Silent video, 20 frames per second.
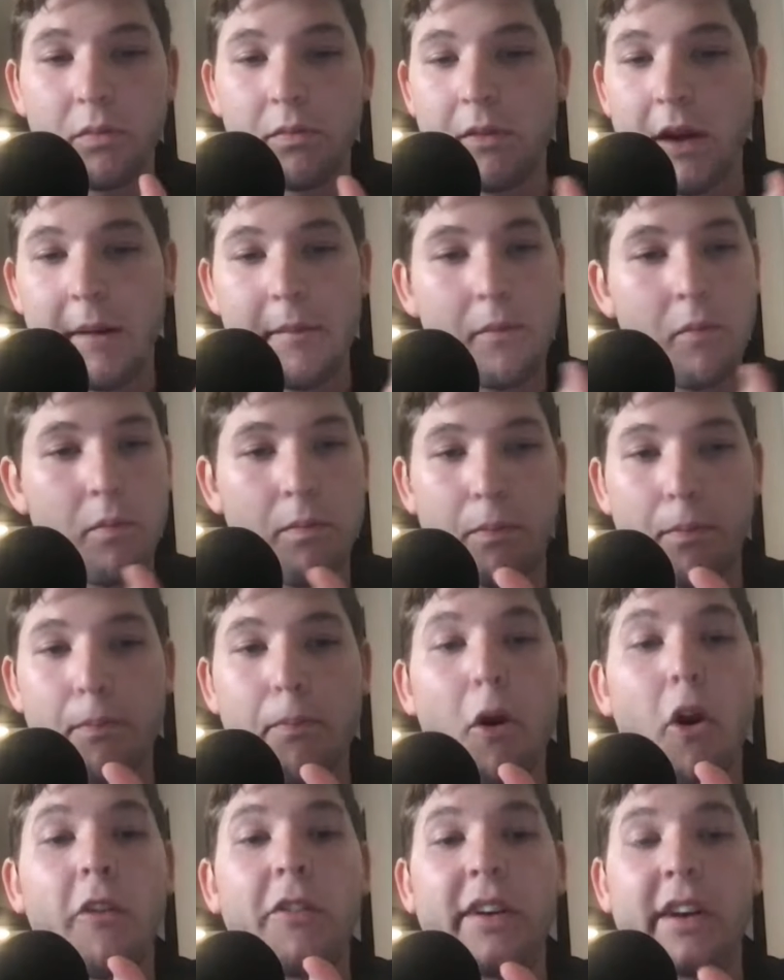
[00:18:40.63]
a
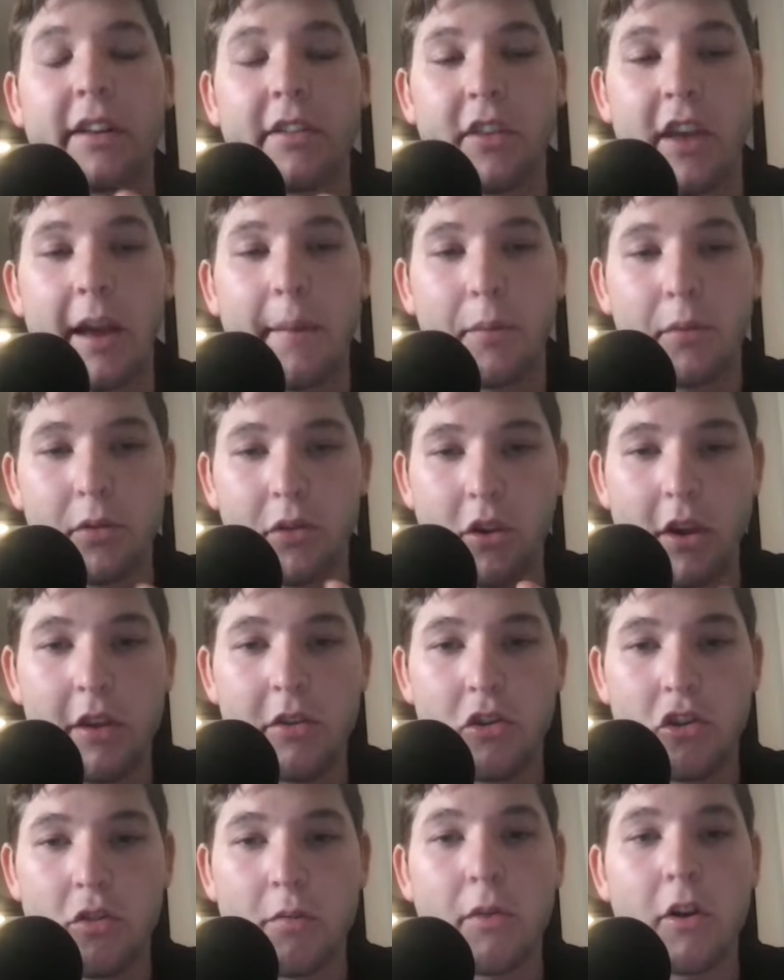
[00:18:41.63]
perfect example
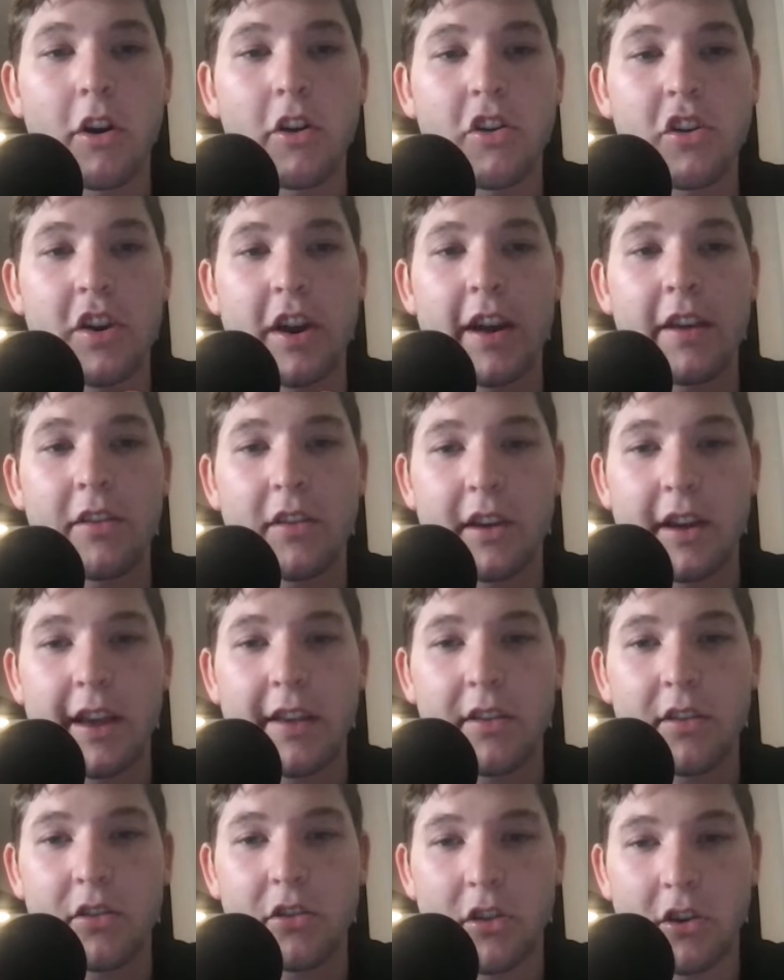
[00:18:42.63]
is Jamar Chase
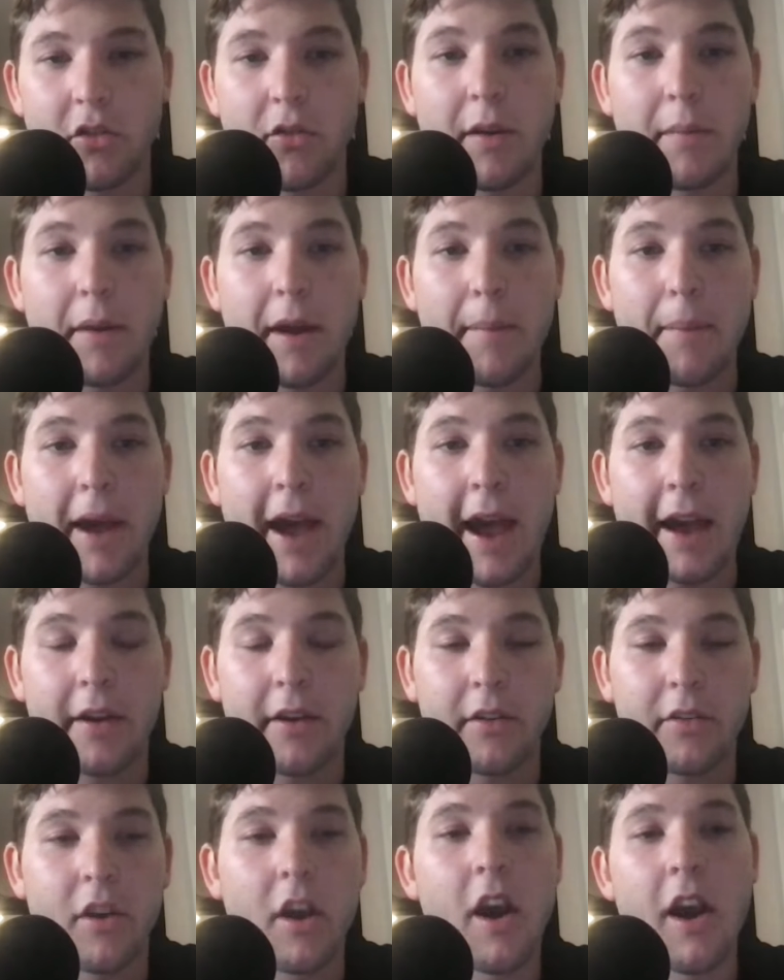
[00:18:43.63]
against the Green Bay
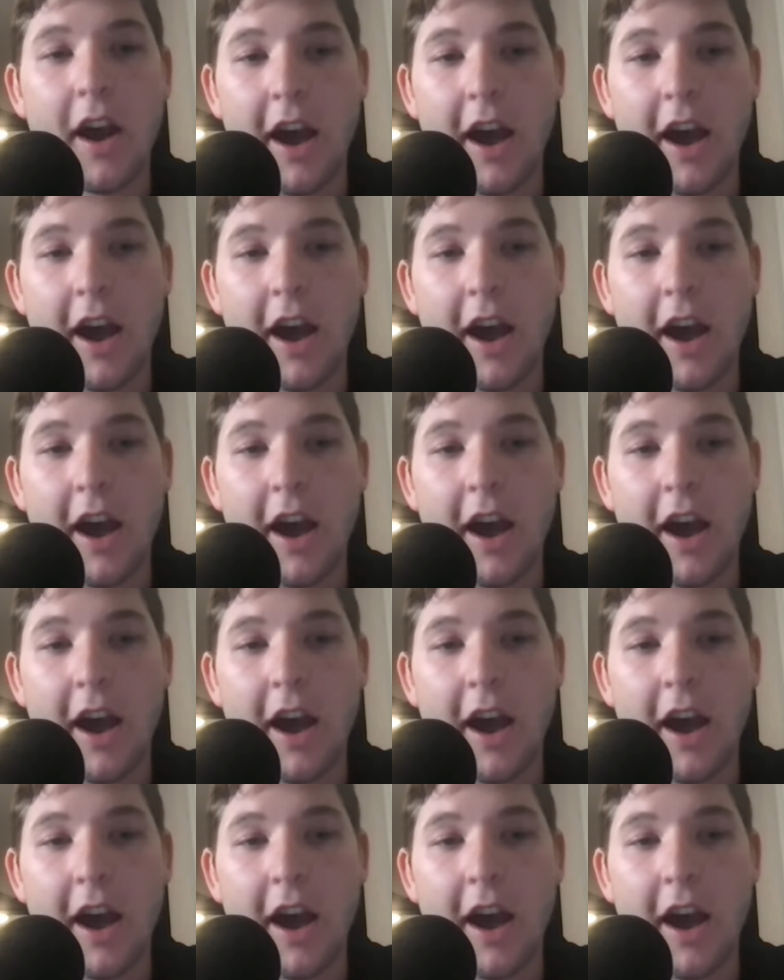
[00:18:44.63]
Packers.